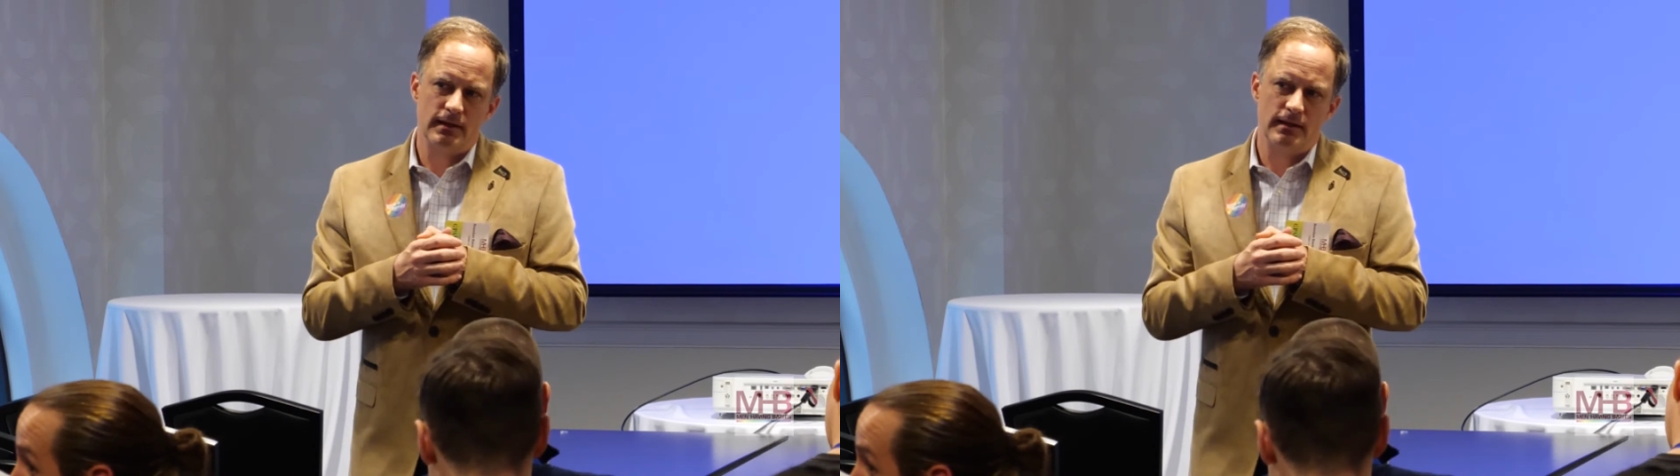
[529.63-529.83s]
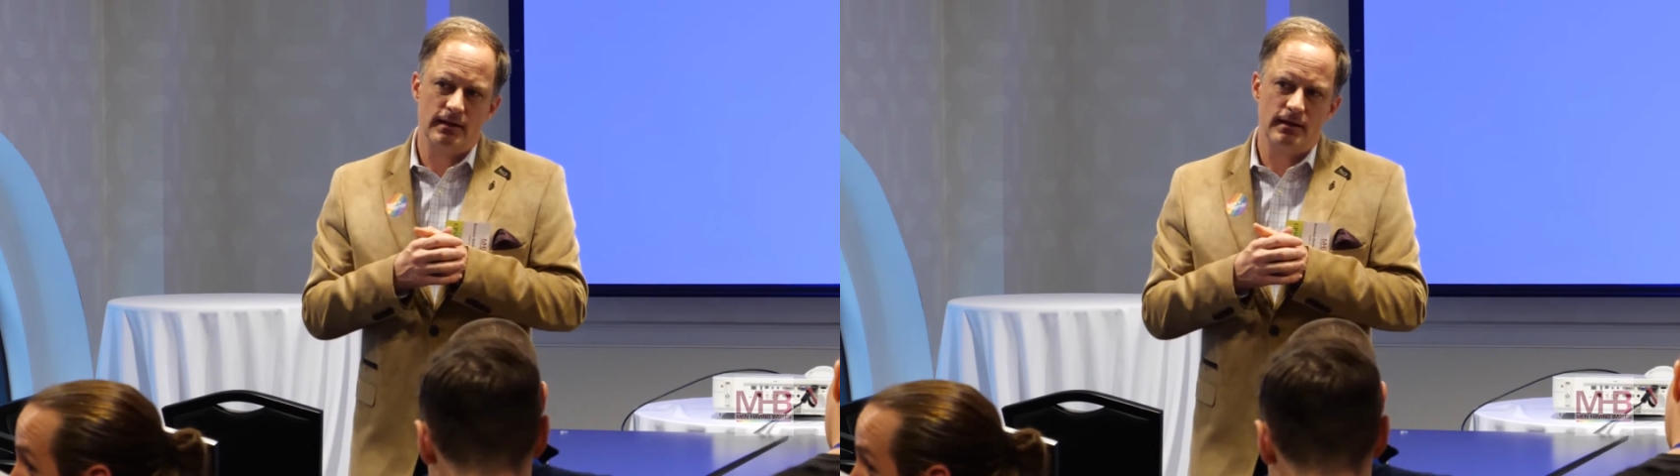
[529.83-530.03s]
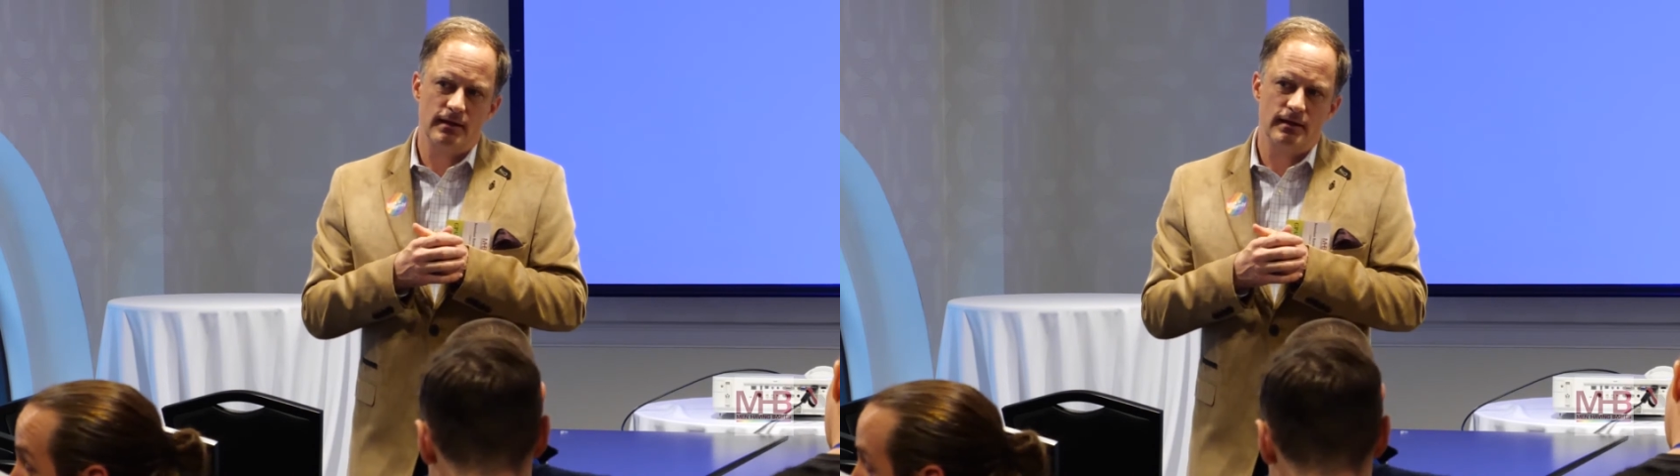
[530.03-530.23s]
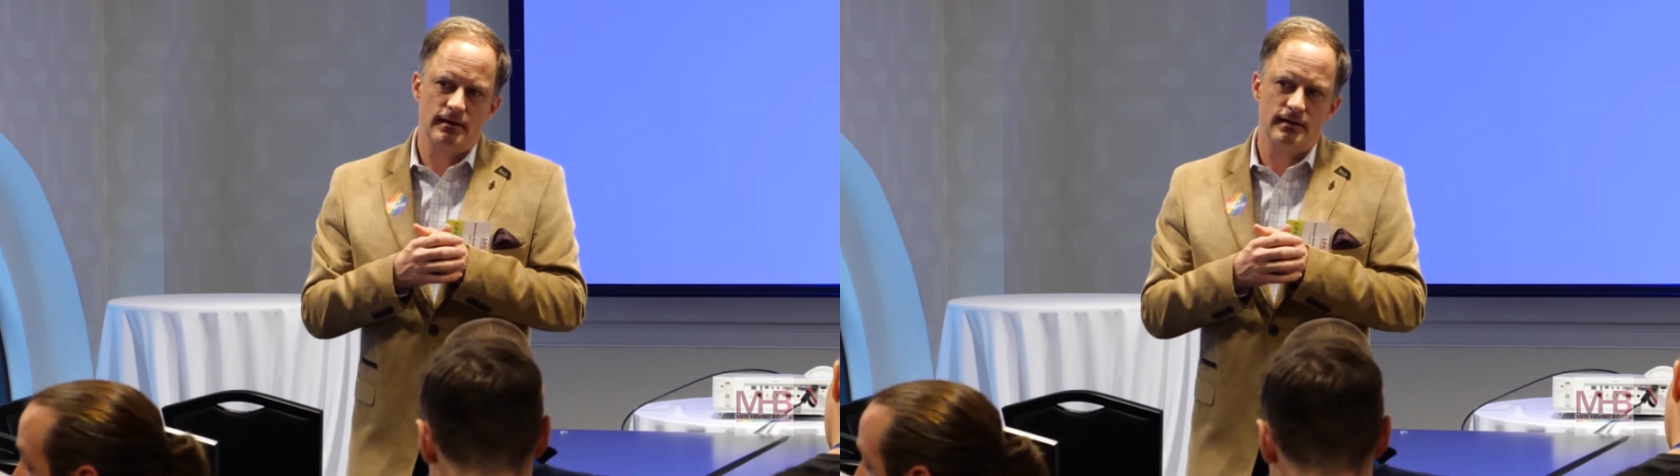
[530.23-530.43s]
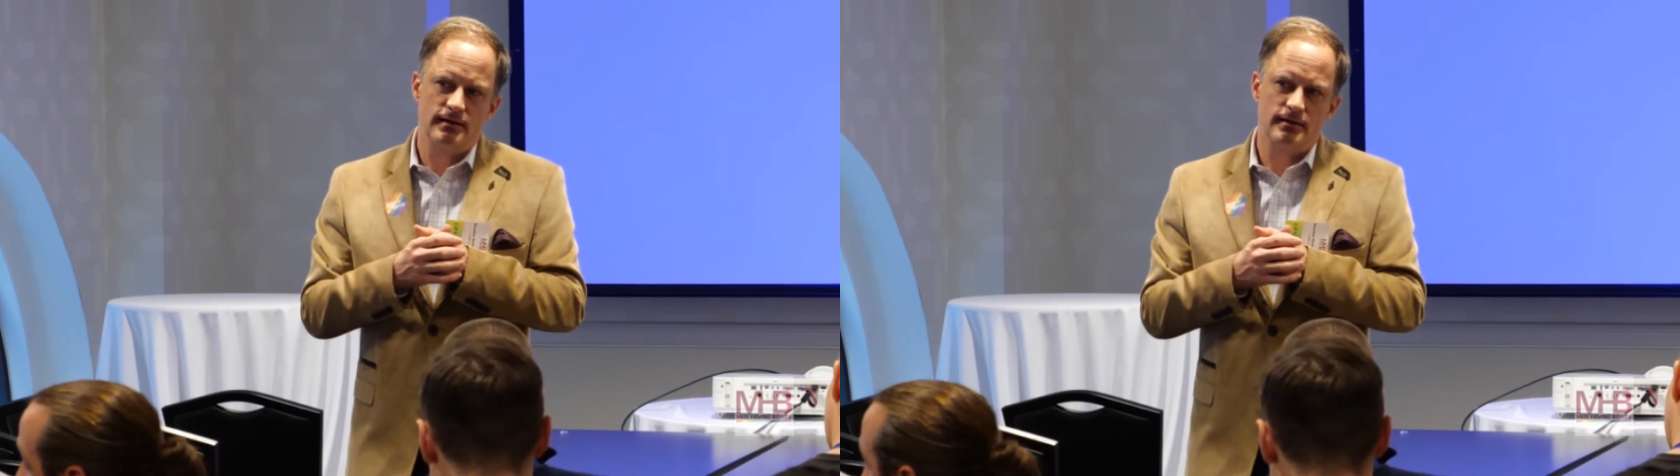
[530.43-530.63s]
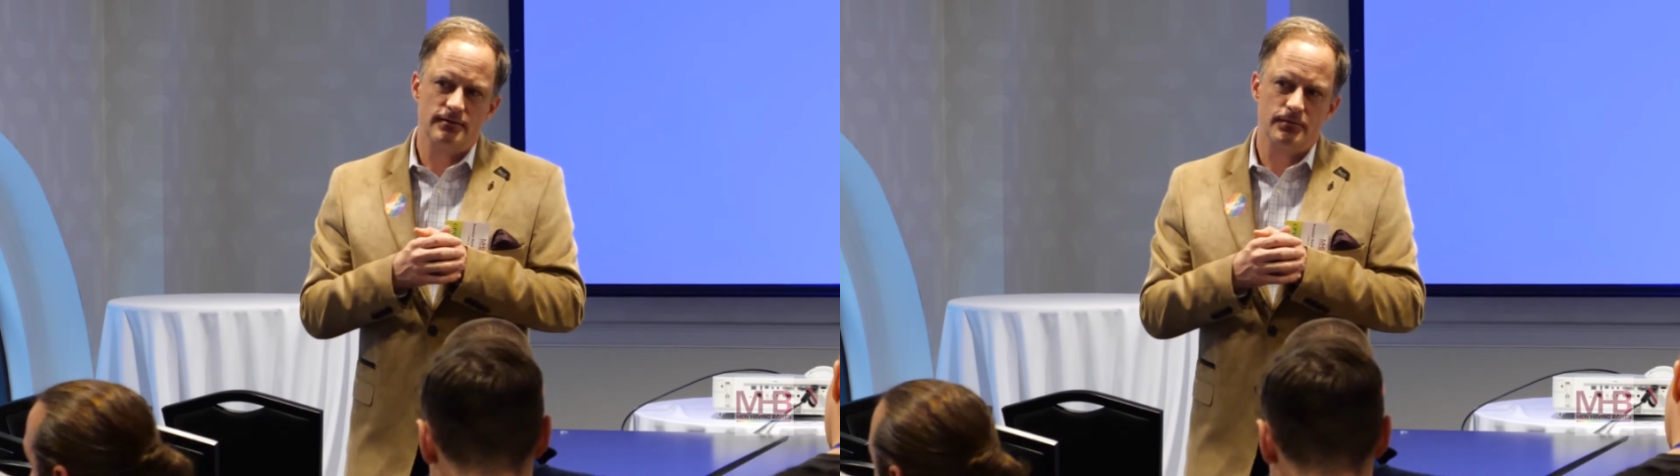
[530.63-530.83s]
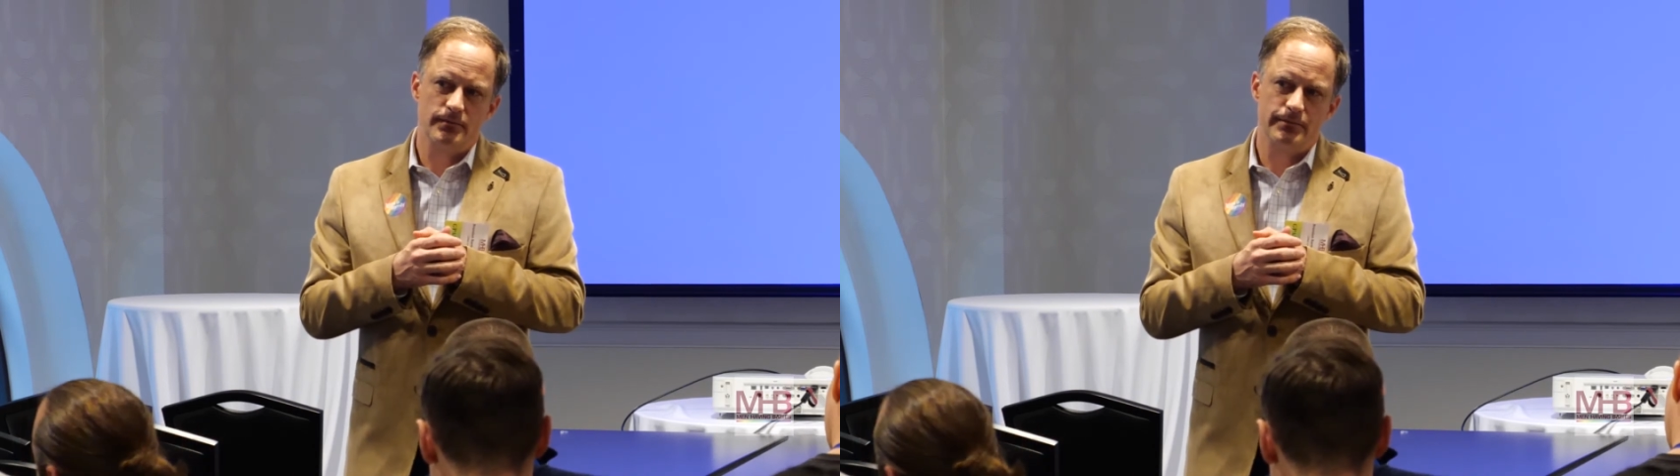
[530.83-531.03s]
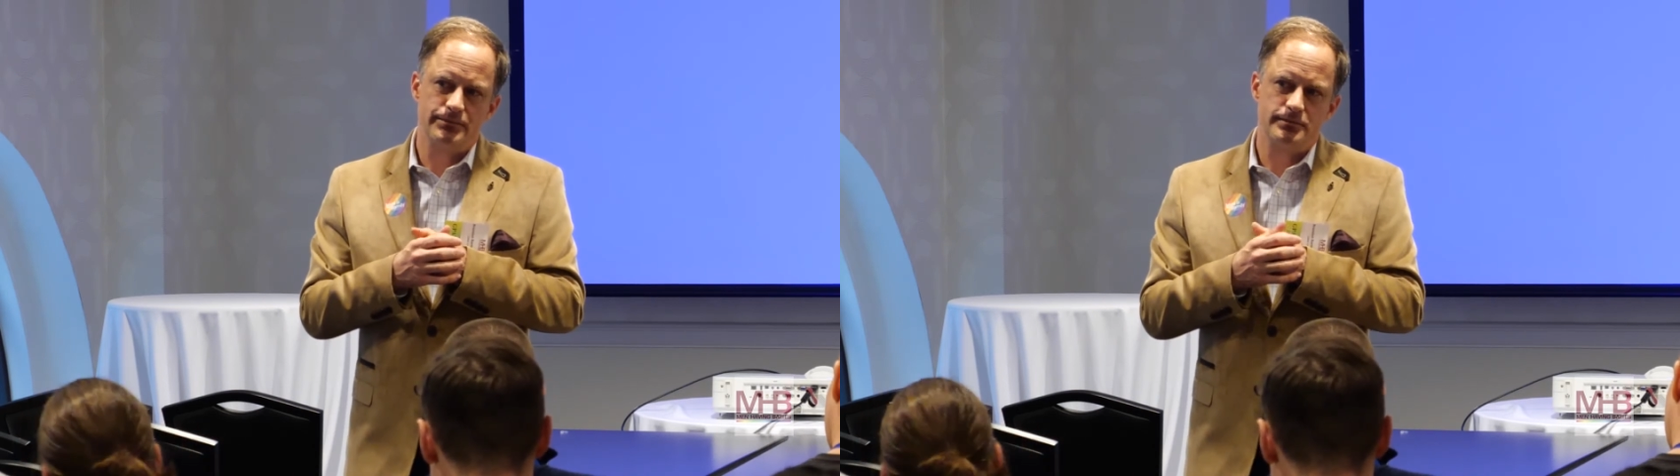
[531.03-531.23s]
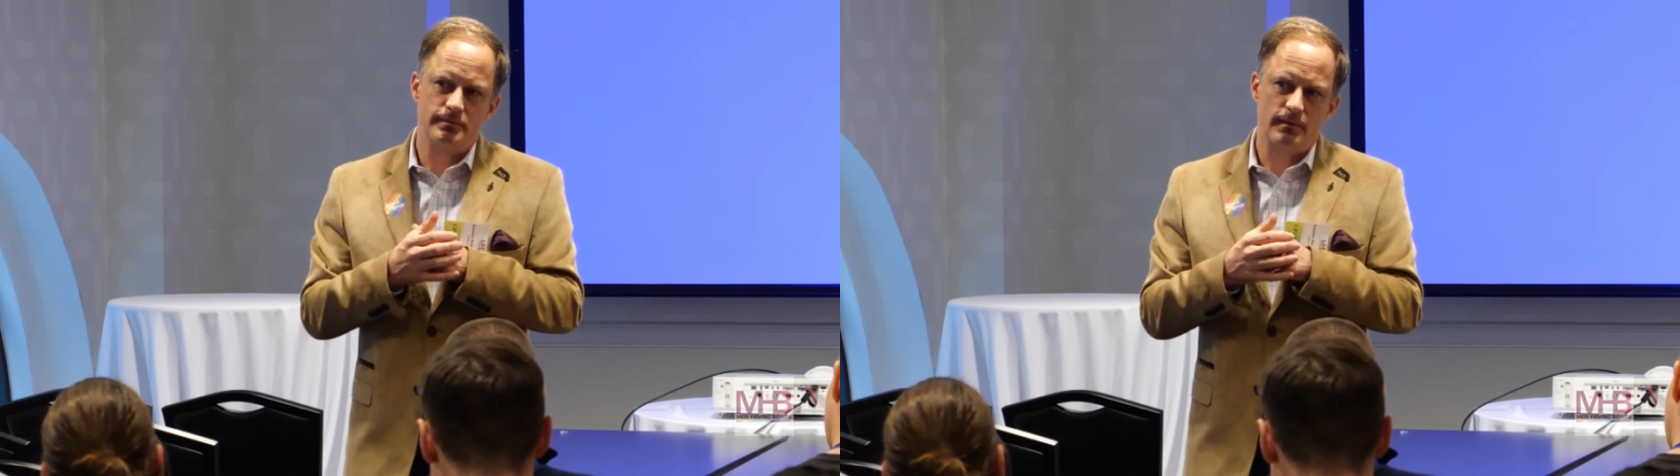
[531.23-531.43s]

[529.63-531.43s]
what's the chance of